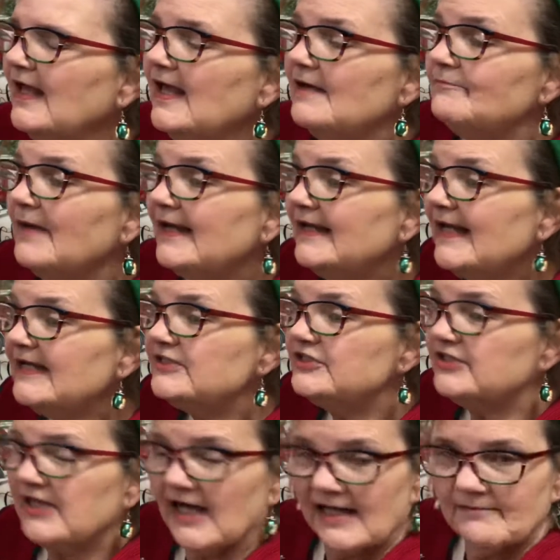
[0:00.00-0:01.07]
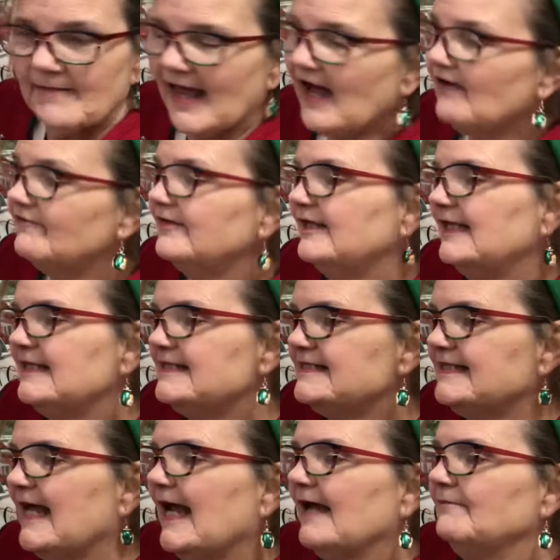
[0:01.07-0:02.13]
By lunchtime, Alvin and
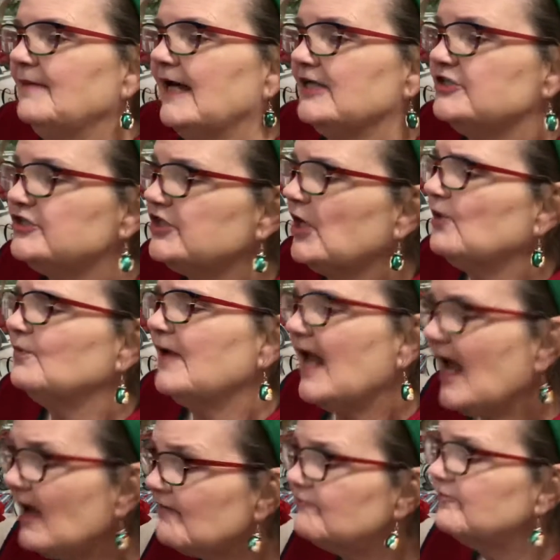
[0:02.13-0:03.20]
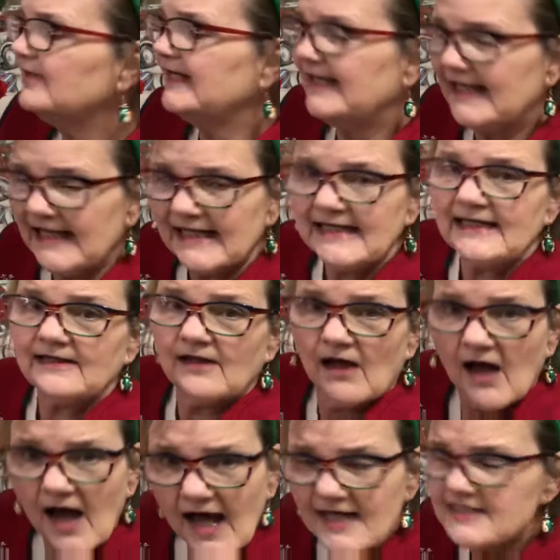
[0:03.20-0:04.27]
Sam had shown every kid in the
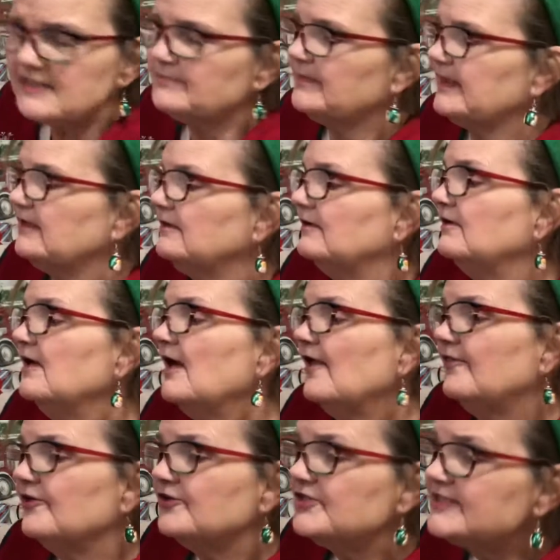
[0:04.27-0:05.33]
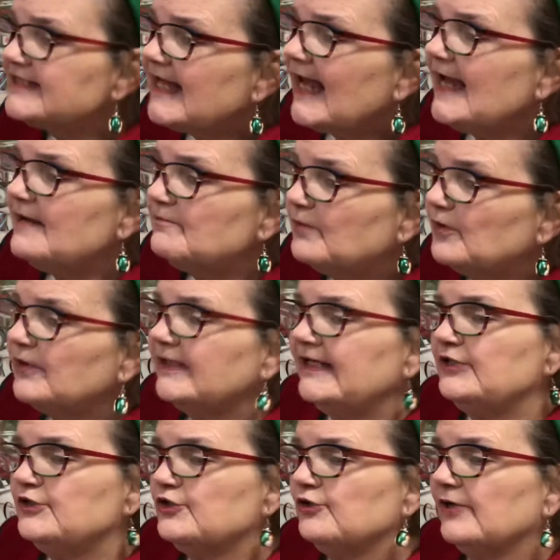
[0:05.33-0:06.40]
hospital their
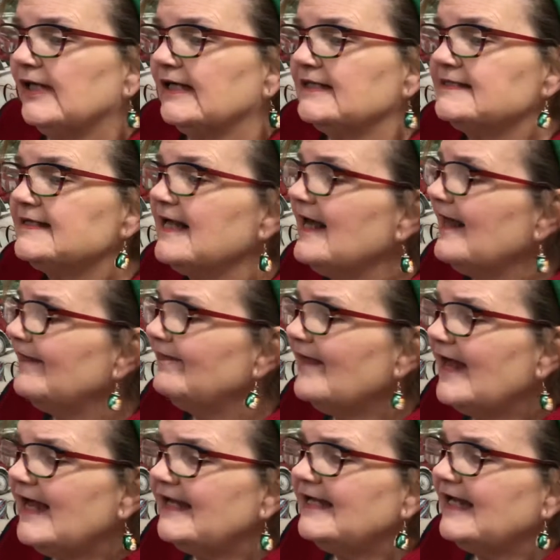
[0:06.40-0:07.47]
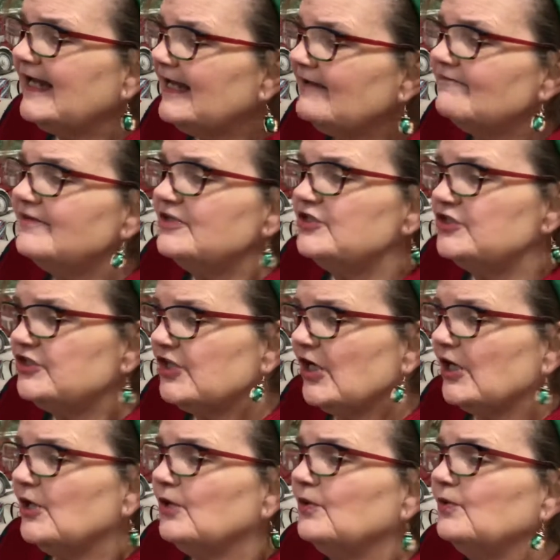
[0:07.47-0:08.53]
skateboarding tricks. They'd even
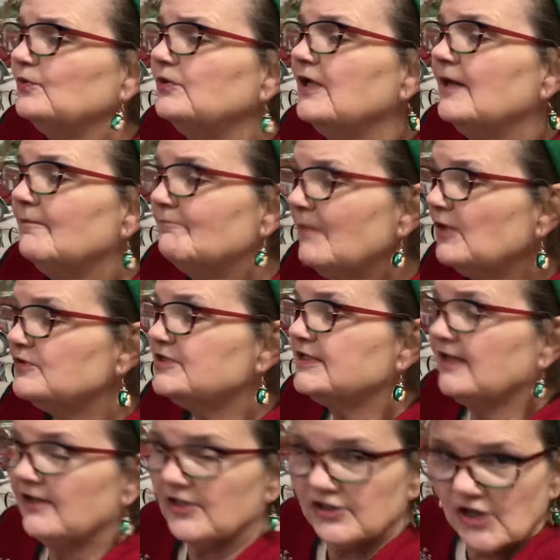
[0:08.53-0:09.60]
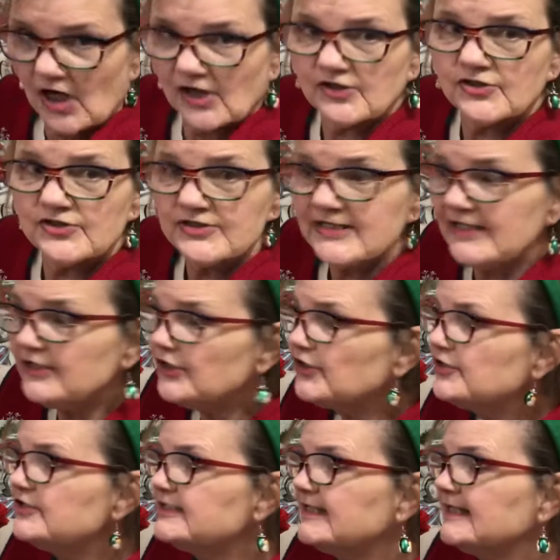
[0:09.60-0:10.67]
shown most of the doctors and
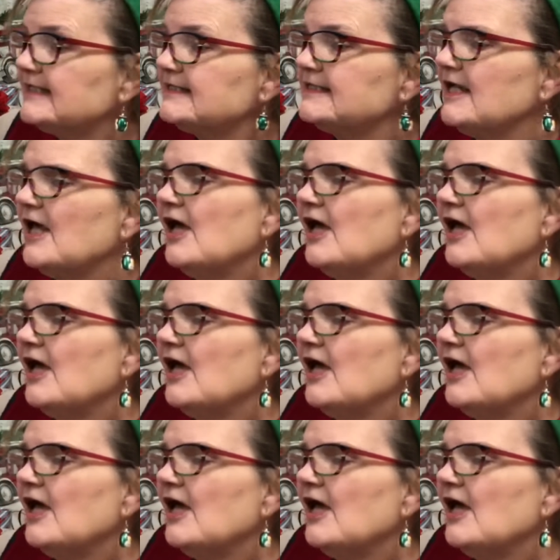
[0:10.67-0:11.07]
nurses.